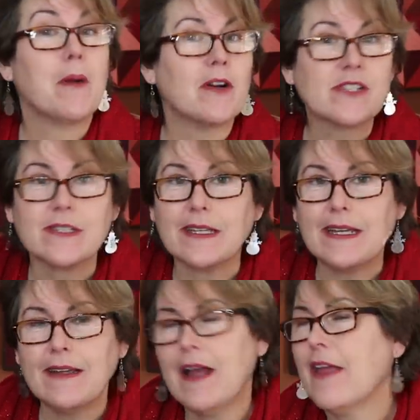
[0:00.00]

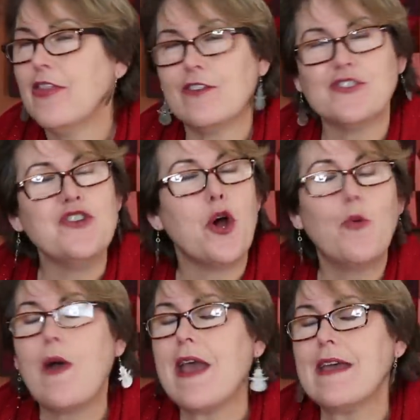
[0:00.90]
Personally, there's
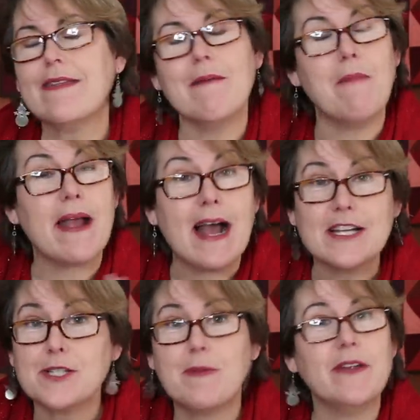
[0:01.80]
no way that my
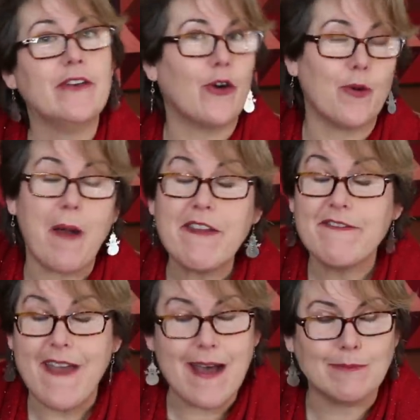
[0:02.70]
husband or my
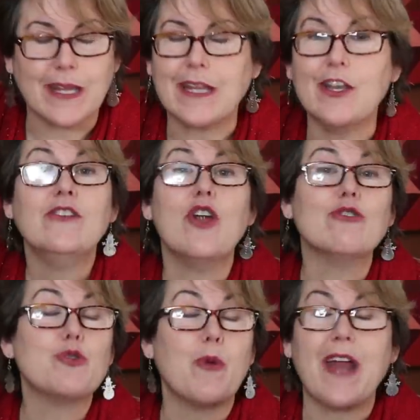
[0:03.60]
family
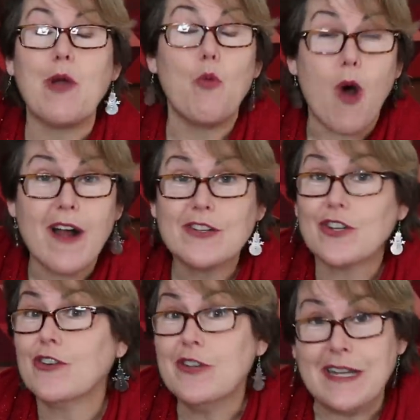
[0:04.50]
knows what I want
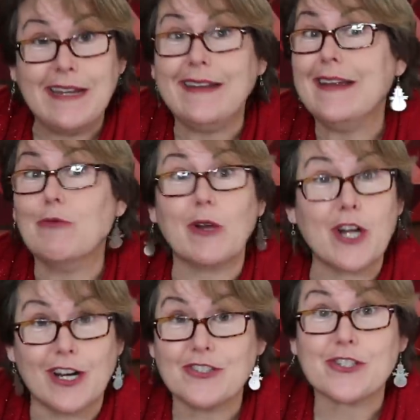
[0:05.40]
or need in
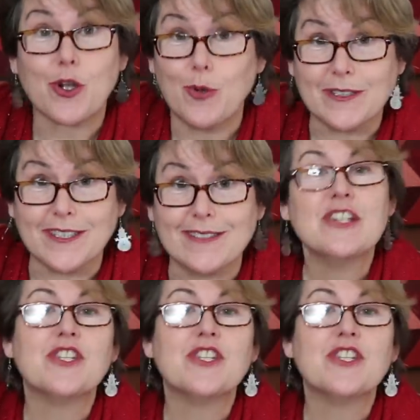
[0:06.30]
regards to quilting.